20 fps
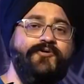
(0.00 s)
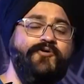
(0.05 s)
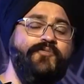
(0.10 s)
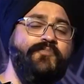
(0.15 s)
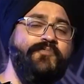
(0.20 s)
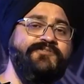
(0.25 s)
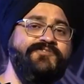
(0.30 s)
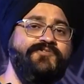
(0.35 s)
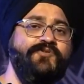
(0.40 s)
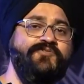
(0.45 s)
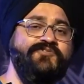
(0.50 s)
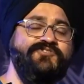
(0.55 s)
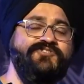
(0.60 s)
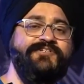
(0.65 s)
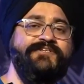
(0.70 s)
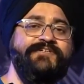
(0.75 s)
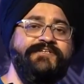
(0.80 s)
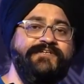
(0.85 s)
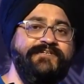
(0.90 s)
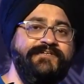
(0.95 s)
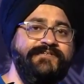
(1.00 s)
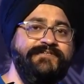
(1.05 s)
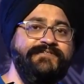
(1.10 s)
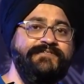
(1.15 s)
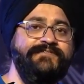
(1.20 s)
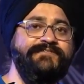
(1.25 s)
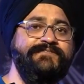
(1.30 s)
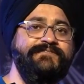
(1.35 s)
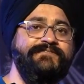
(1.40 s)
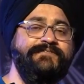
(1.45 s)
Open Source
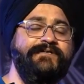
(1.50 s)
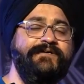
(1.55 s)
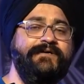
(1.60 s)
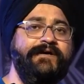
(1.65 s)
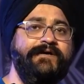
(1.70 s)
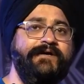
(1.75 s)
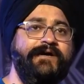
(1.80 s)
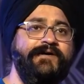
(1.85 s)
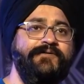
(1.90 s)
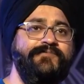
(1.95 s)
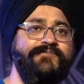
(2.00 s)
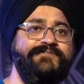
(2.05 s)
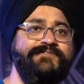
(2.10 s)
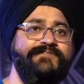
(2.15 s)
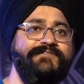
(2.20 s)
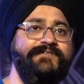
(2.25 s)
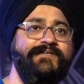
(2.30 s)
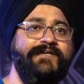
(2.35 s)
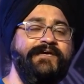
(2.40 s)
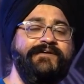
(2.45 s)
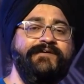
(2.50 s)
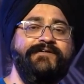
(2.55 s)
Chandigarh is, I could see, like,